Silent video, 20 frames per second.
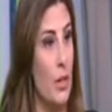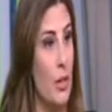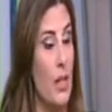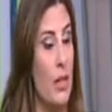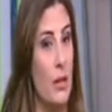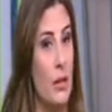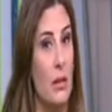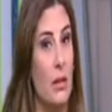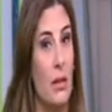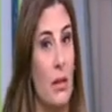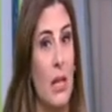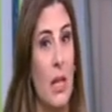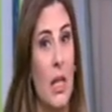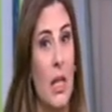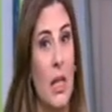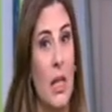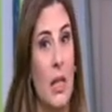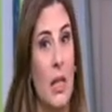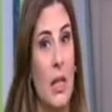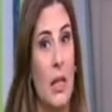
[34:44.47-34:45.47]
that
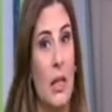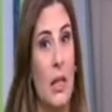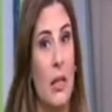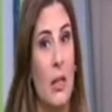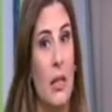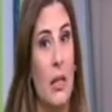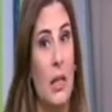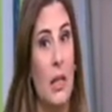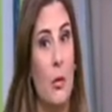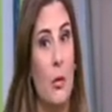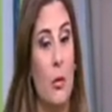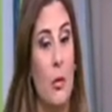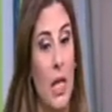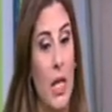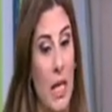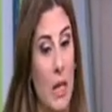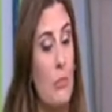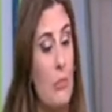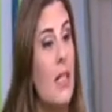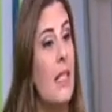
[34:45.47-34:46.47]
we
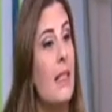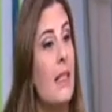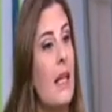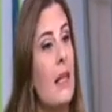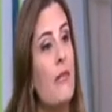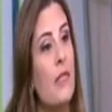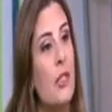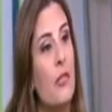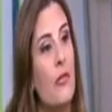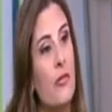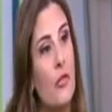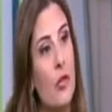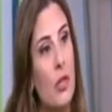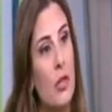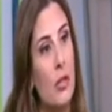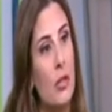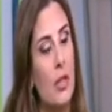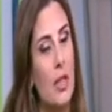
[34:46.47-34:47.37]
can be self-sufficient